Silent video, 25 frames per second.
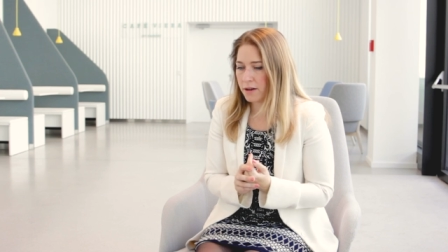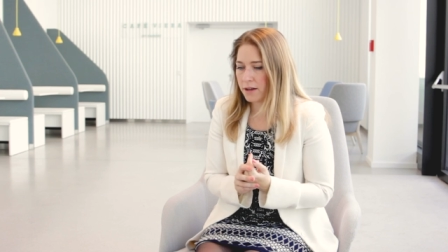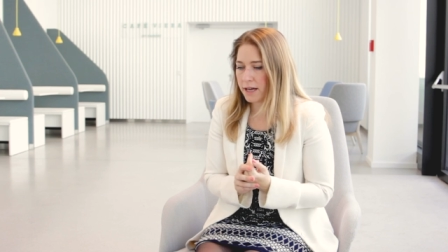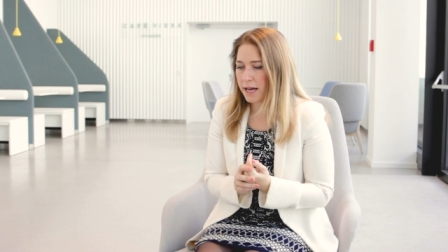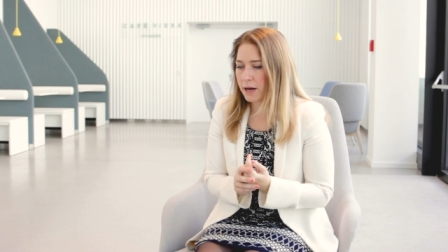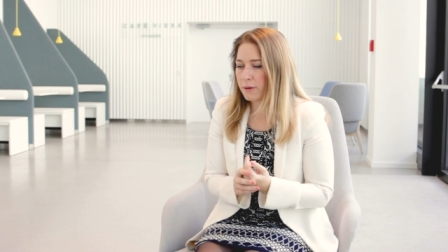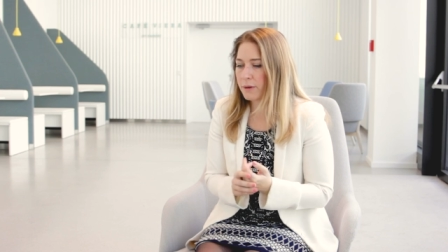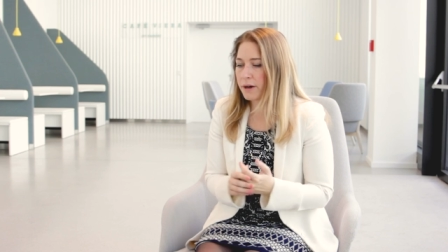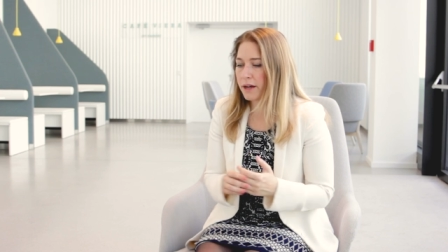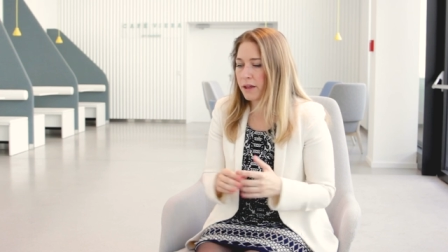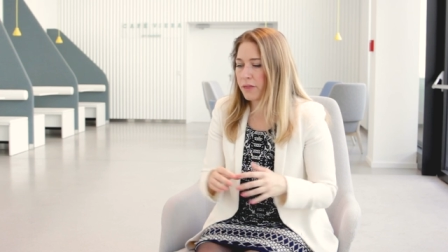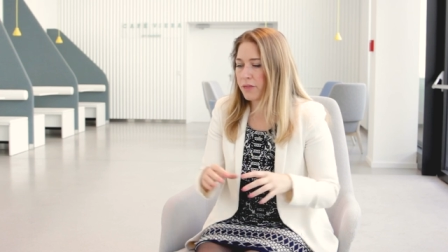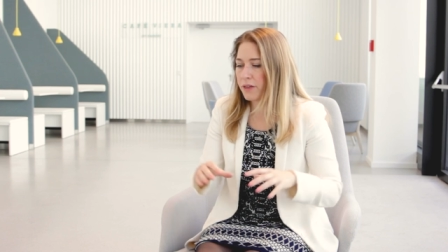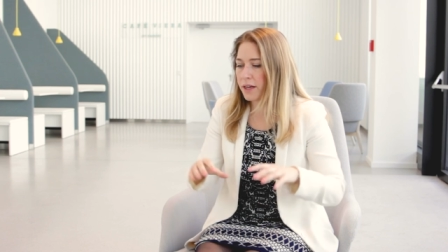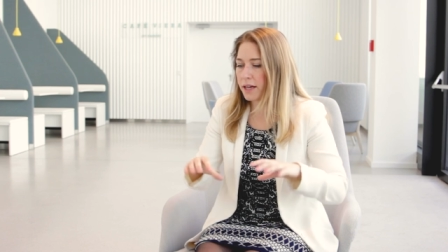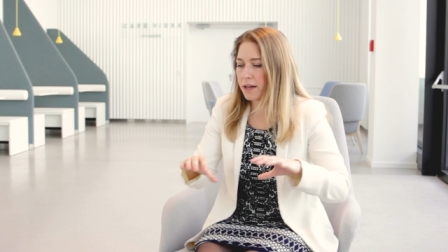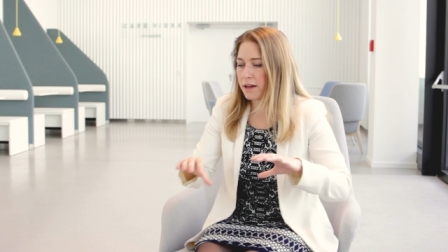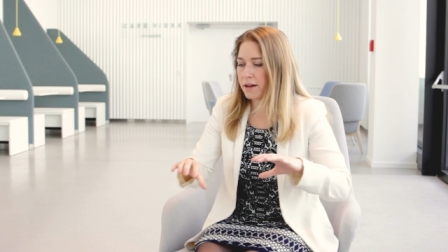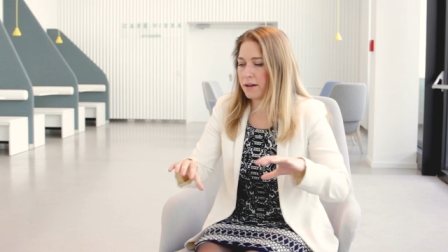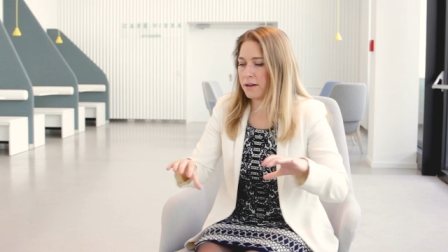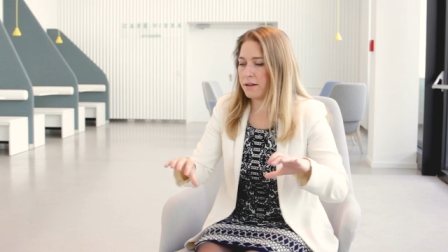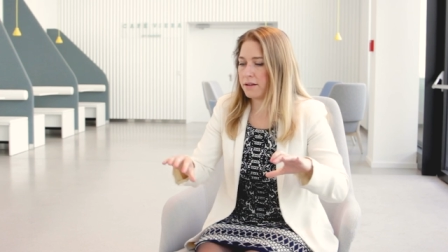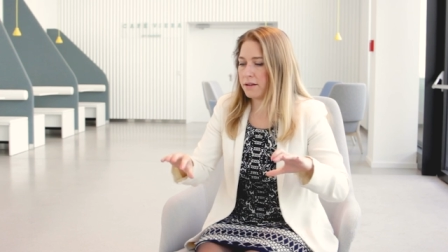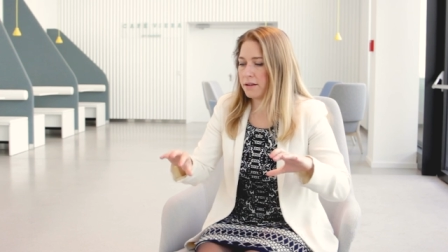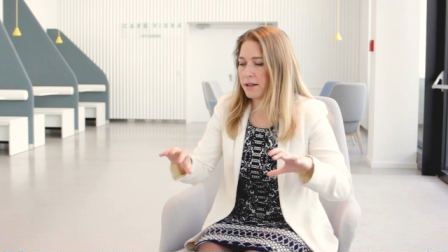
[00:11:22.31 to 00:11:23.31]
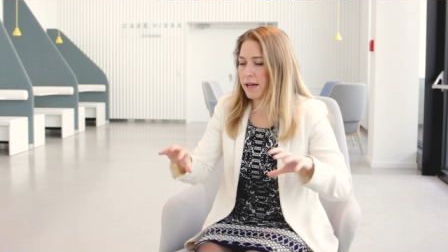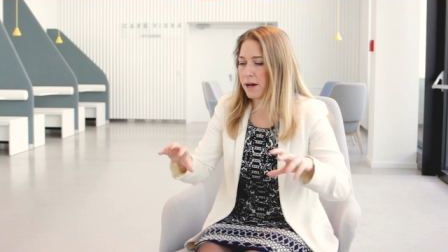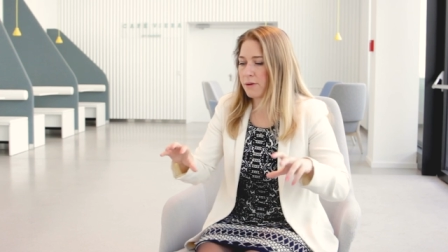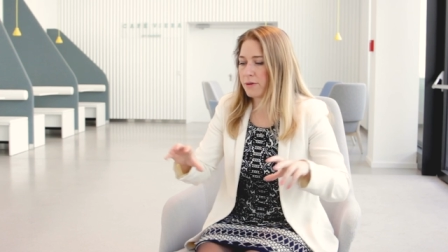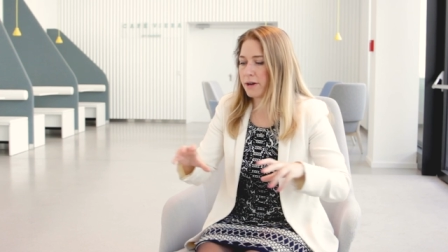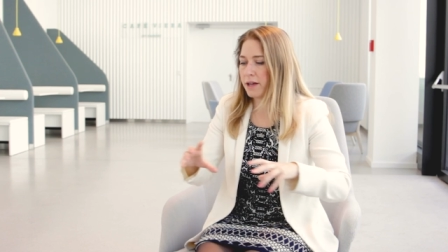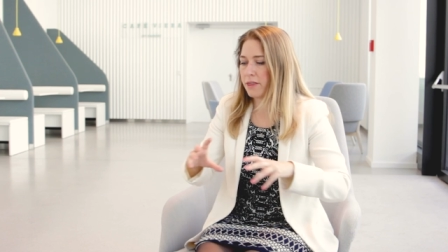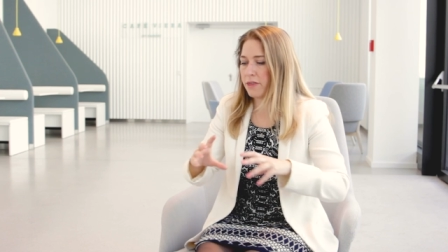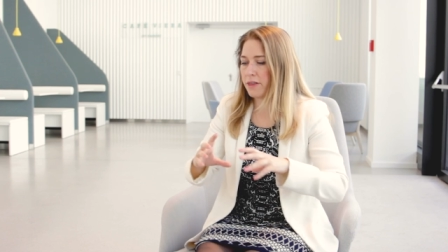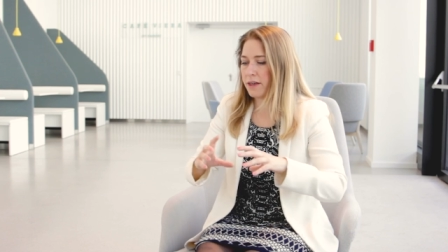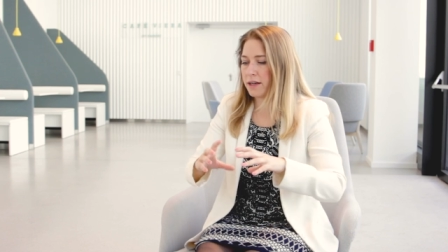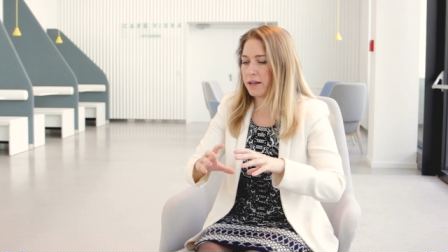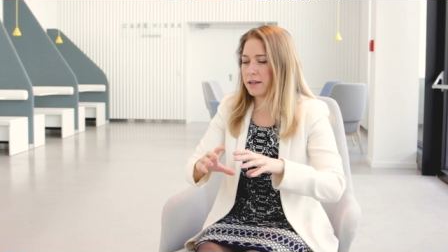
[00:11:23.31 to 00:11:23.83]
how I think, how
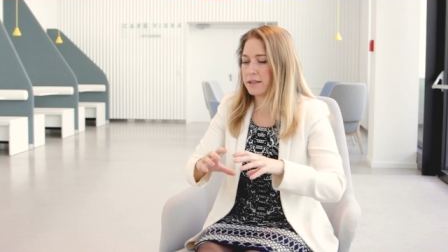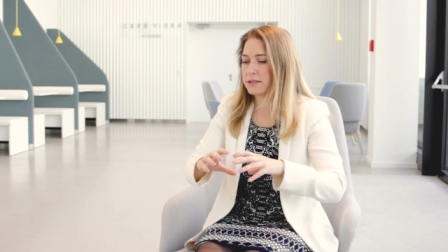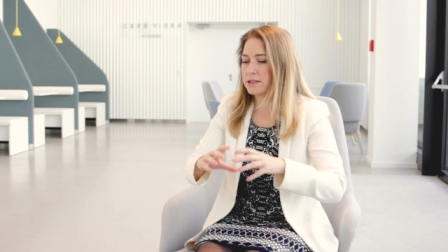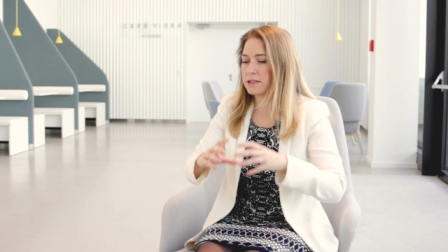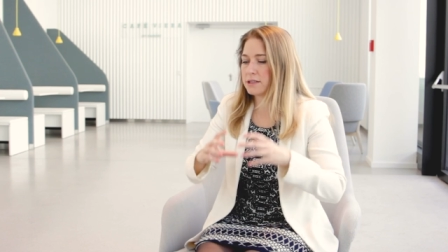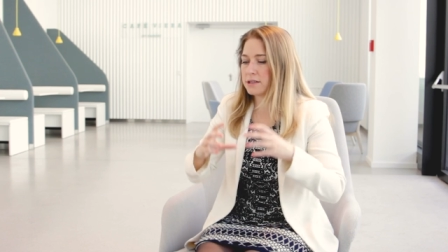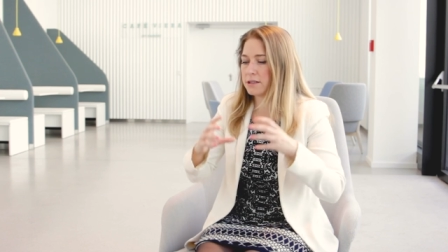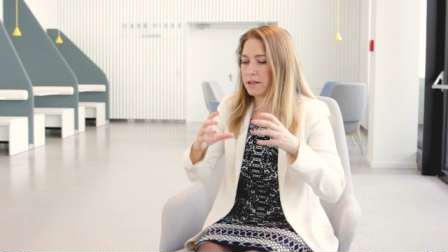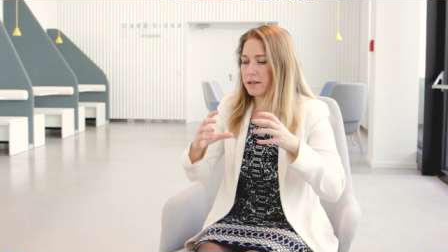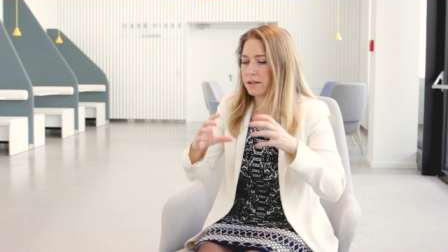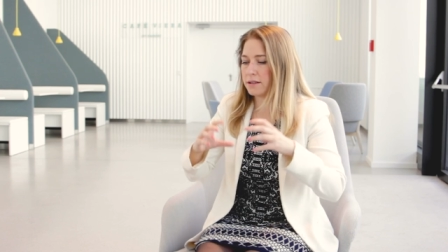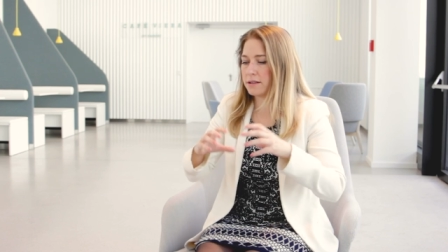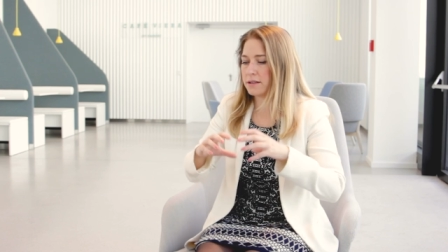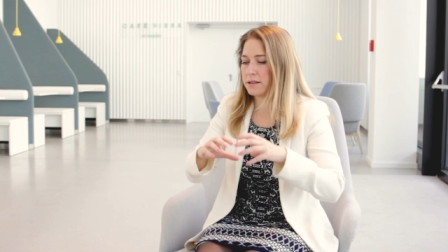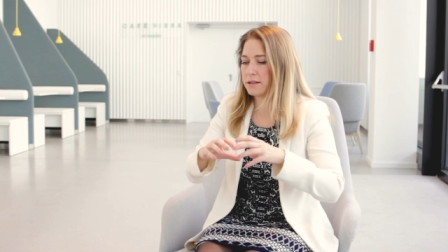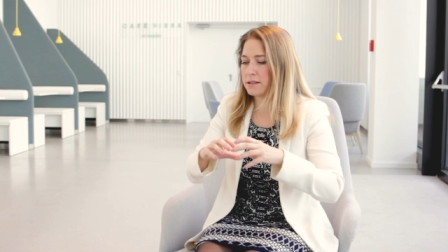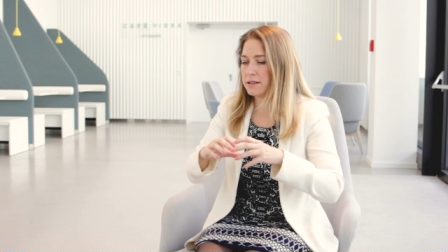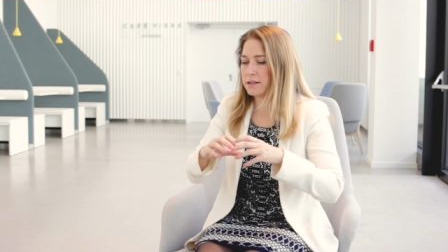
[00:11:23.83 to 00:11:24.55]
I think a, uh,